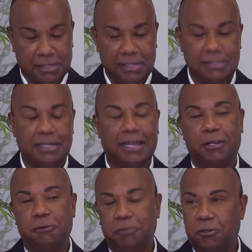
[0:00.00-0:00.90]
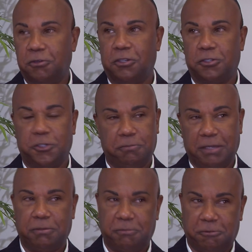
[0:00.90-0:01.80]
He said, "I interviewed 2
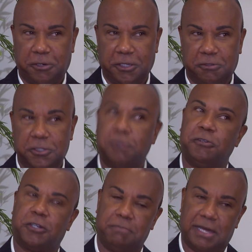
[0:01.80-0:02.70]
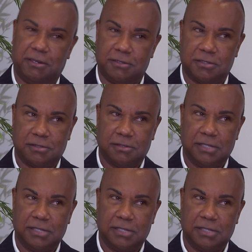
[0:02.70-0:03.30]
people before you, 2 of your competitors."